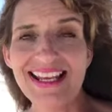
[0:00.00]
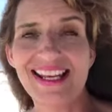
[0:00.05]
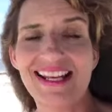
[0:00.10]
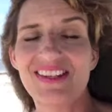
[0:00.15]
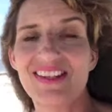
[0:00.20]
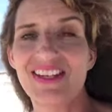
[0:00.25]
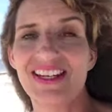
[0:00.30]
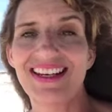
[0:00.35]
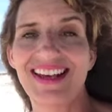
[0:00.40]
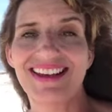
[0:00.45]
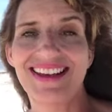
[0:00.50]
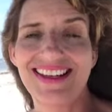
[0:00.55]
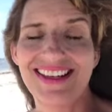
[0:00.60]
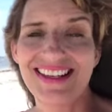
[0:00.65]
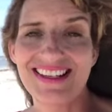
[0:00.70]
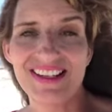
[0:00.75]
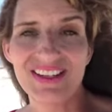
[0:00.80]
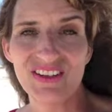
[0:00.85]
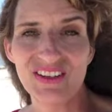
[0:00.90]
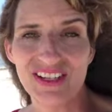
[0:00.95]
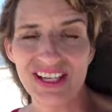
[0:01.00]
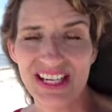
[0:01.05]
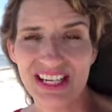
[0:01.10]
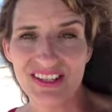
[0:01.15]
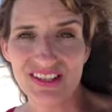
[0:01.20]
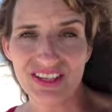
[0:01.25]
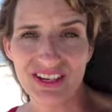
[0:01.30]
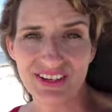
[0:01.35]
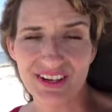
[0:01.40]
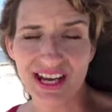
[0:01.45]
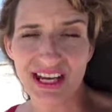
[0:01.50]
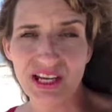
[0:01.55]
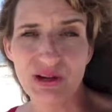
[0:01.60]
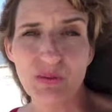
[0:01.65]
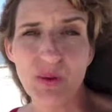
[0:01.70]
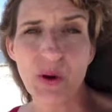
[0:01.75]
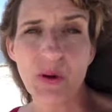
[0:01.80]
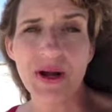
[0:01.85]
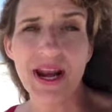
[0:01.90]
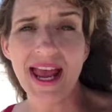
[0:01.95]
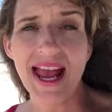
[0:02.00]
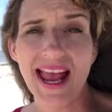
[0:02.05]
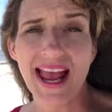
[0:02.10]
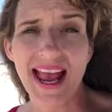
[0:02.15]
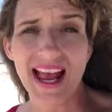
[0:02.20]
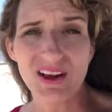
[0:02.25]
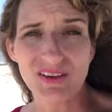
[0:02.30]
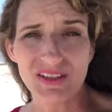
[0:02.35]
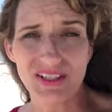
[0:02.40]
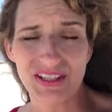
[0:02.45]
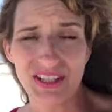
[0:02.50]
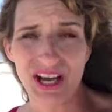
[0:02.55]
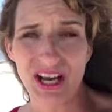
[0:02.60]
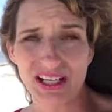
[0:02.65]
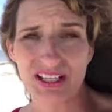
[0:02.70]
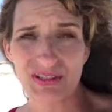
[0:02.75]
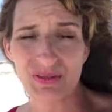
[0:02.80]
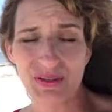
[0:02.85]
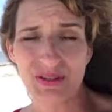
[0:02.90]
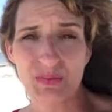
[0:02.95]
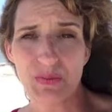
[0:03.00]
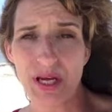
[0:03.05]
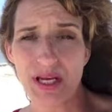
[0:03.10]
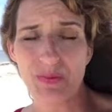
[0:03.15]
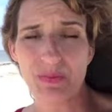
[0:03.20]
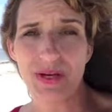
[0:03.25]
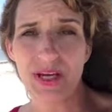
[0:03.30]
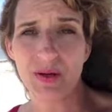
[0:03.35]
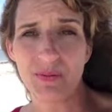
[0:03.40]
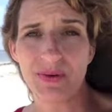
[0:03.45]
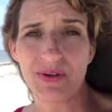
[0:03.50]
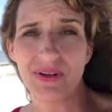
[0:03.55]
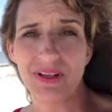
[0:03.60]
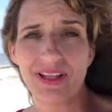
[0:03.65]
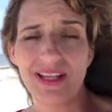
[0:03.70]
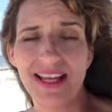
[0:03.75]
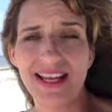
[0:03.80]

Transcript: it's going to get easier and easier, and you won't have to talk to as many people